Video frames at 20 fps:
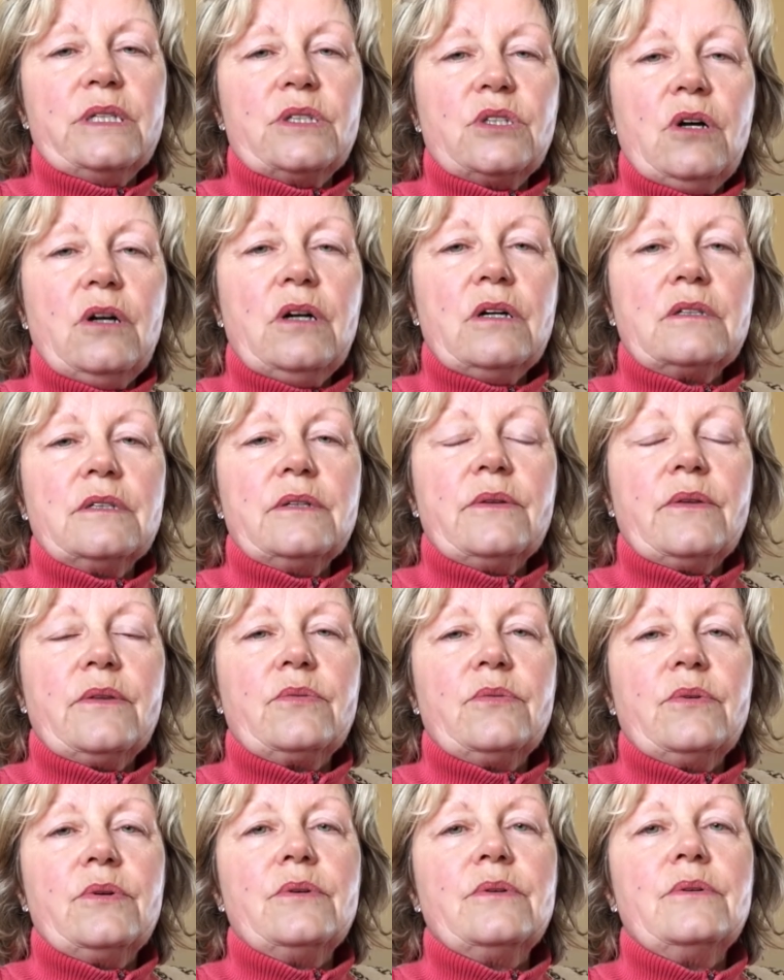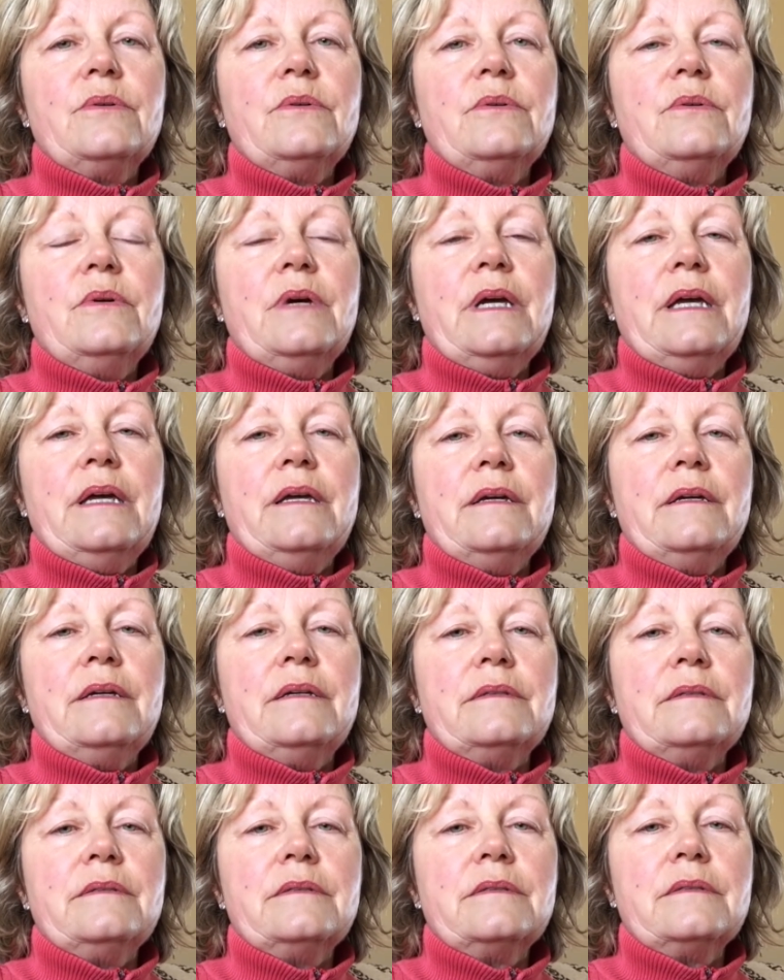talked it through,
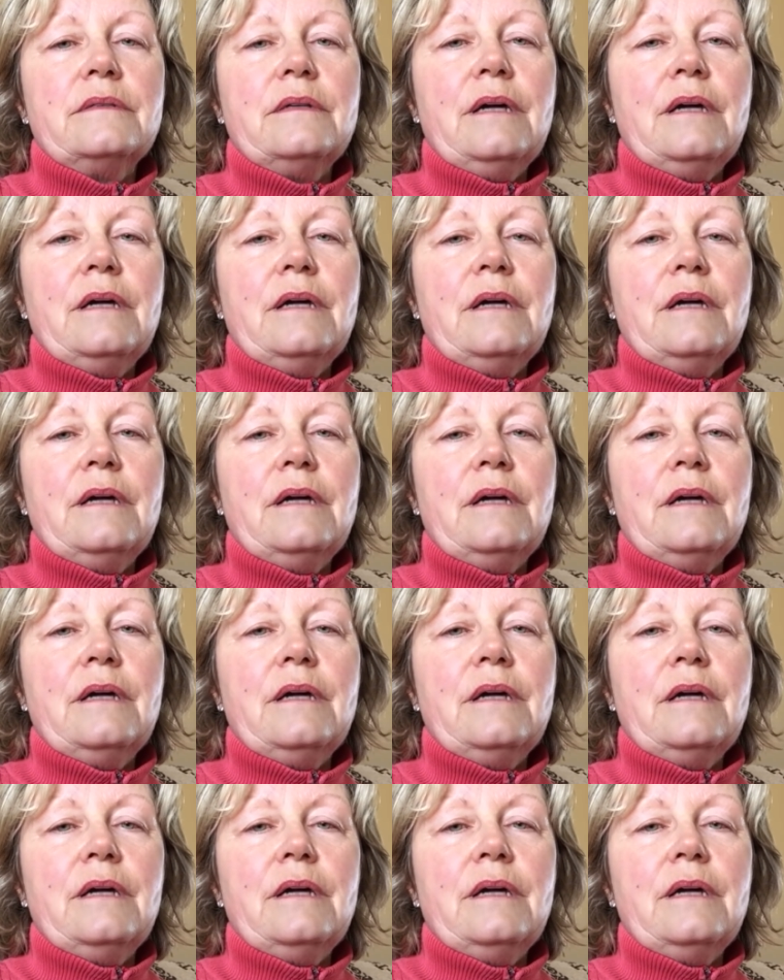and